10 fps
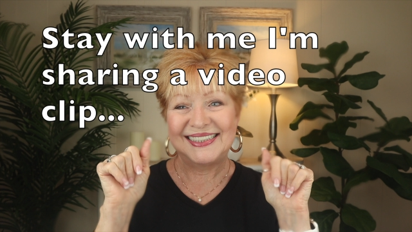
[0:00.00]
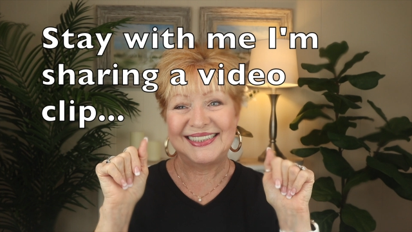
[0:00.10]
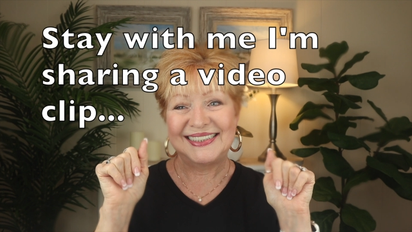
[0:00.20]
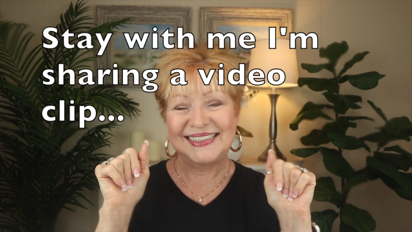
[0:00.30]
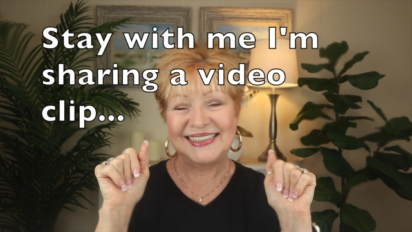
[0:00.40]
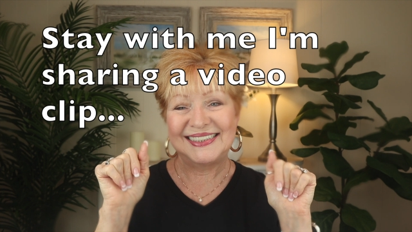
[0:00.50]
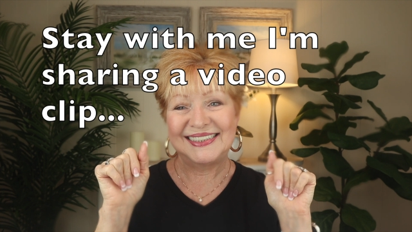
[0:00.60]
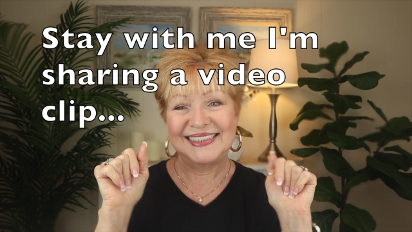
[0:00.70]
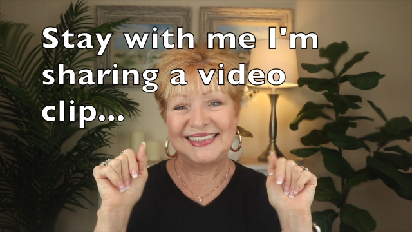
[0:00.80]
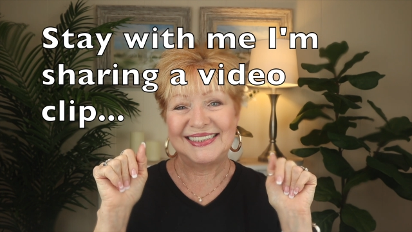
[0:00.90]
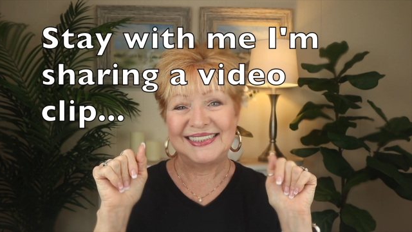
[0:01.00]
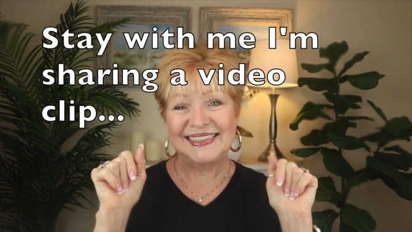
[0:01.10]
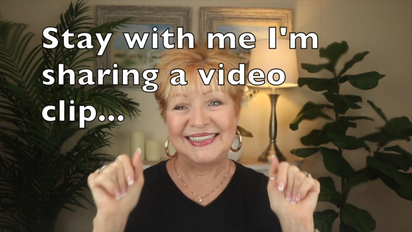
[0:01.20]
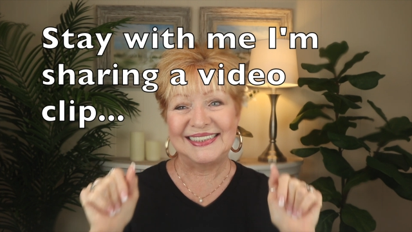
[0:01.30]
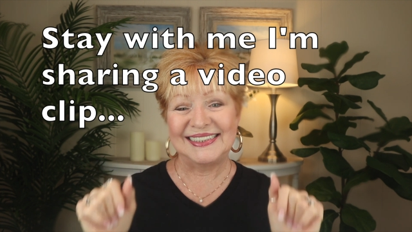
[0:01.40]

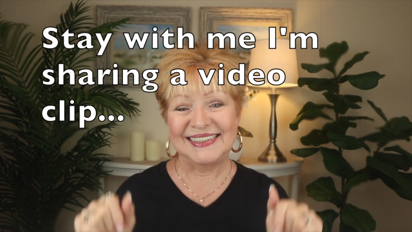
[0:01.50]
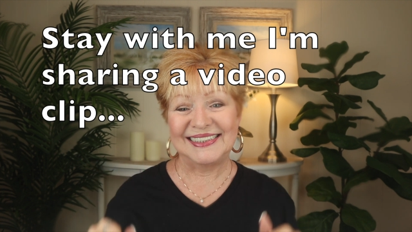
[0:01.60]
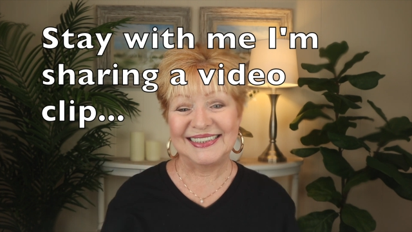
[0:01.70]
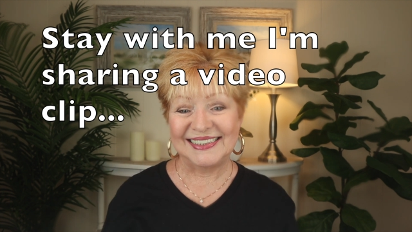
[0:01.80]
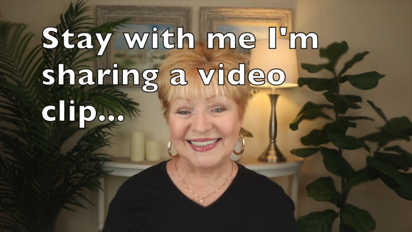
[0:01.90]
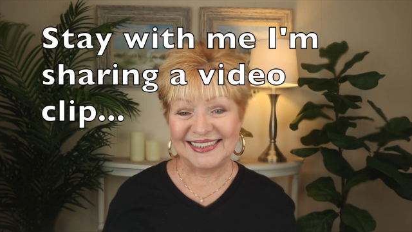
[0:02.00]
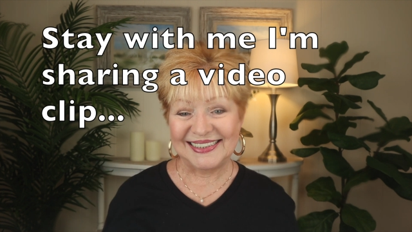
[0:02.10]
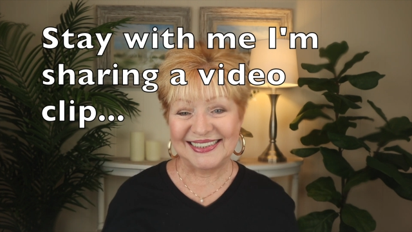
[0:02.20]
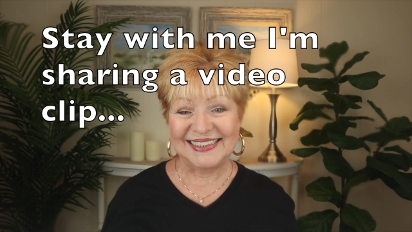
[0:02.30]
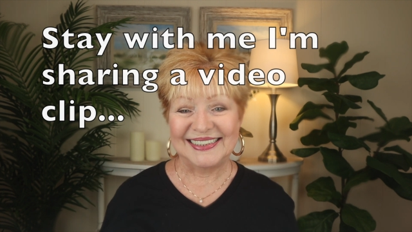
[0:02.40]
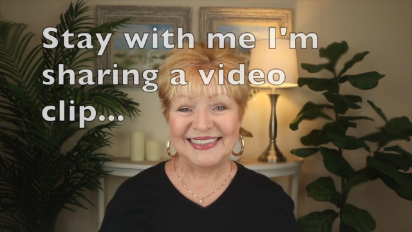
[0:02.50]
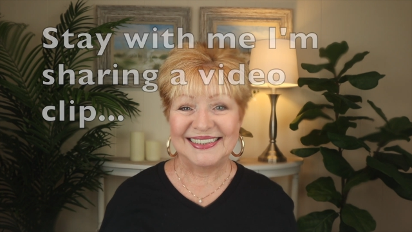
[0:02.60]
No one is speaking in this clip.